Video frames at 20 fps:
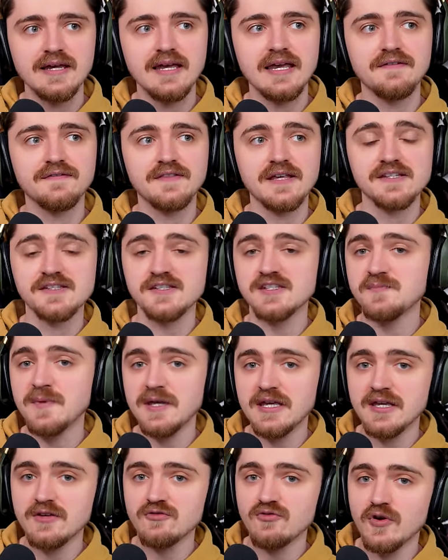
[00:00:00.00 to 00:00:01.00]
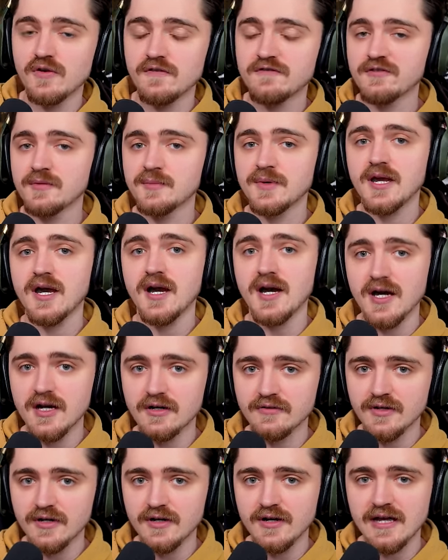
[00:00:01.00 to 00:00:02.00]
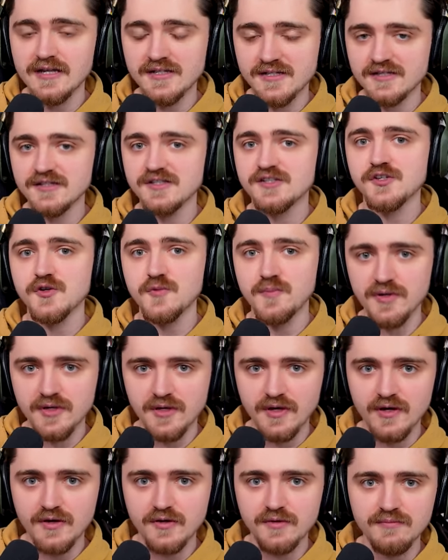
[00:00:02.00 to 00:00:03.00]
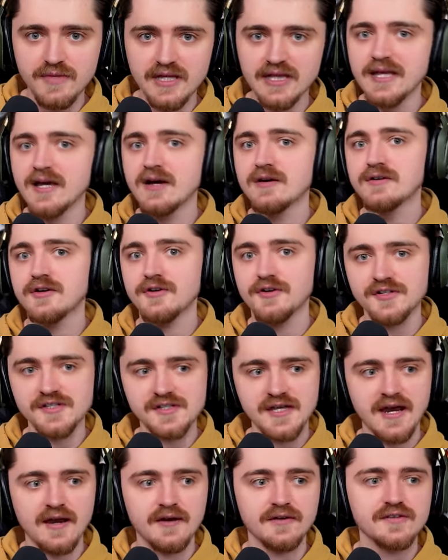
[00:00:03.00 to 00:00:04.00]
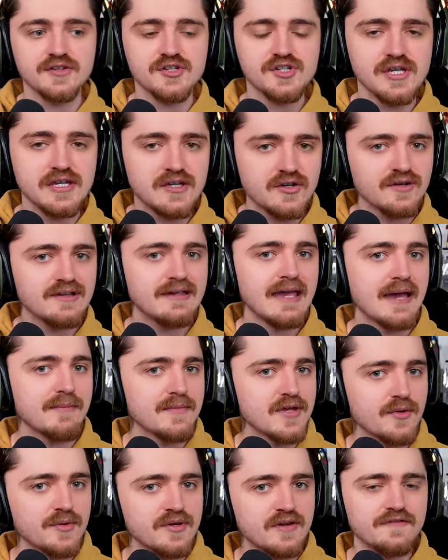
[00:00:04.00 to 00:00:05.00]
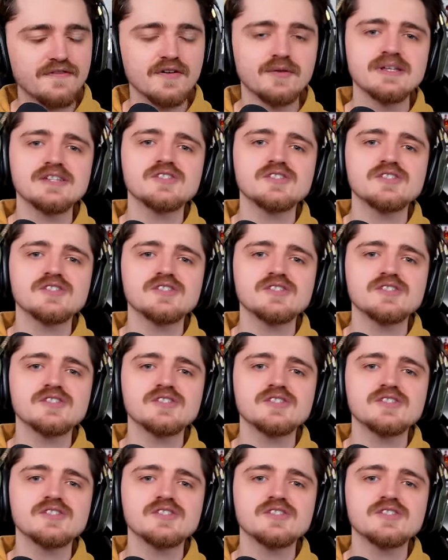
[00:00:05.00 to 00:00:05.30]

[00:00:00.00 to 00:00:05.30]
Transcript: if there's a speaking role from Kara, as in Supergirl, Millie Alcock's character, she could cameo in the film.